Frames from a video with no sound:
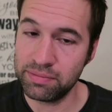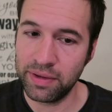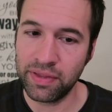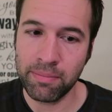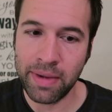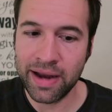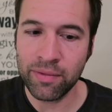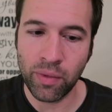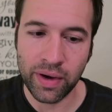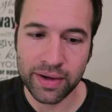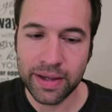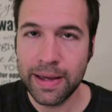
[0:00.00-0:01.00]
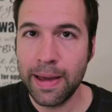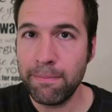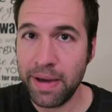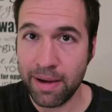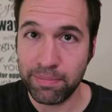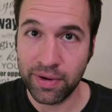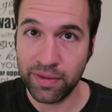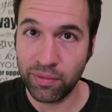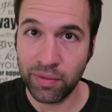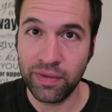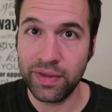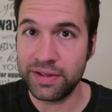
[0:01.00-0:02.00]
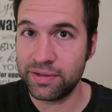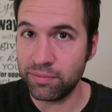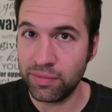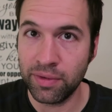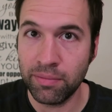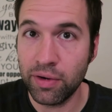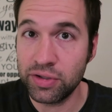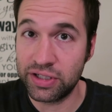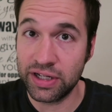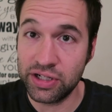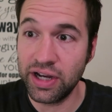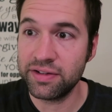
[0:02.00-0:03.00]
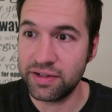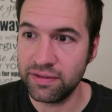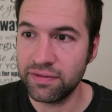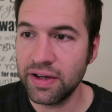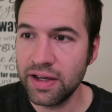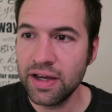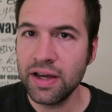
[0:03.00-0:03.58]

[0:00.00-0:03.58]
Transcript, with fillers: But the main one, Pepper, the one that's the most suggestive,